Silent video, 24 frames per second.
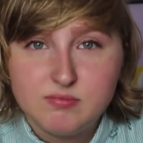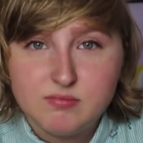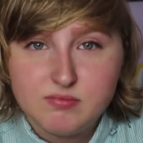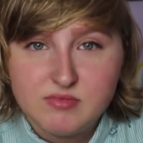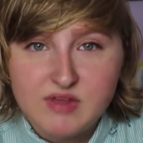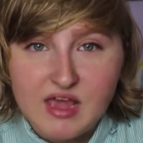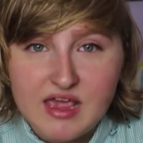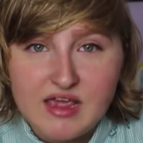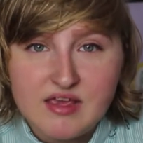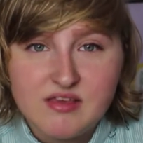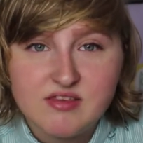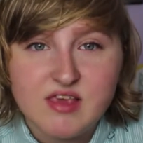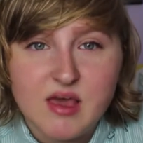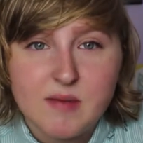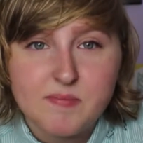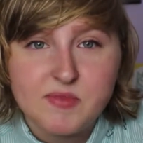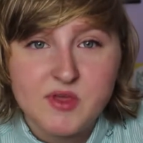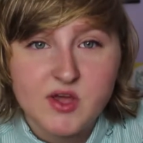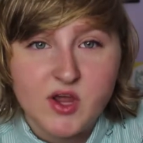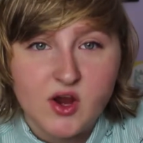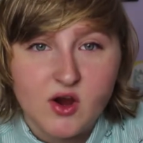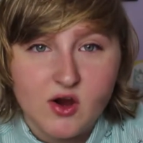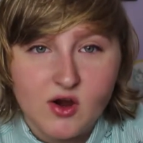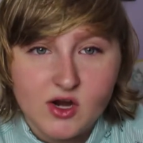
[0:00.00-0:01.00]
takes up
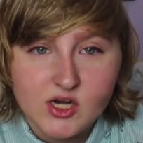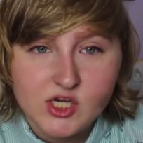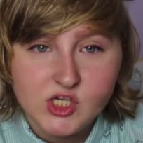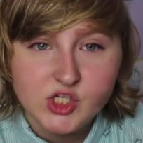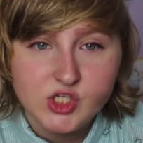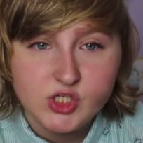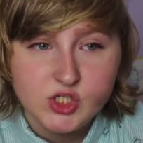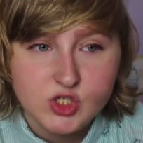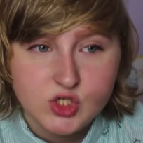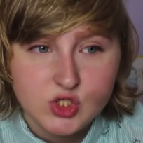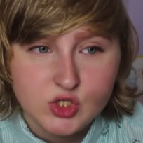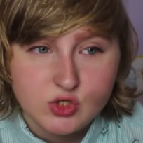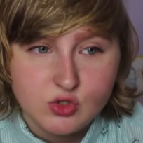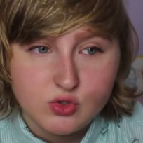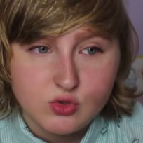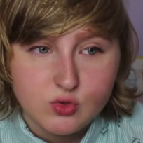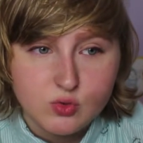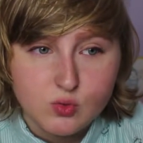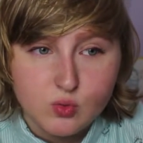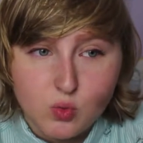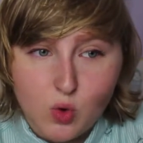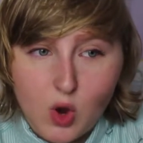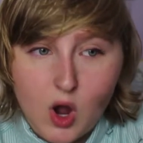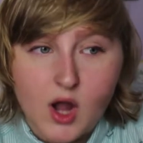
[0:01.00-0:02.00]
the courage to
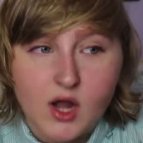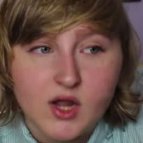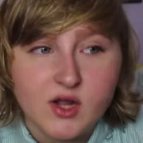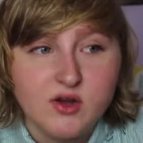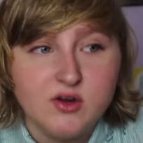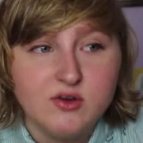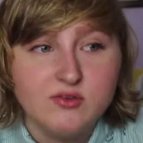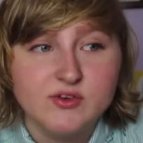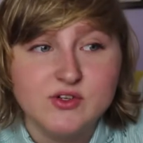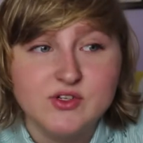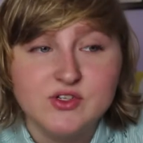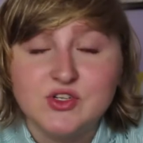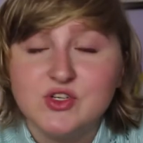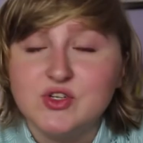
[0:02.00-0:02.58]
walk over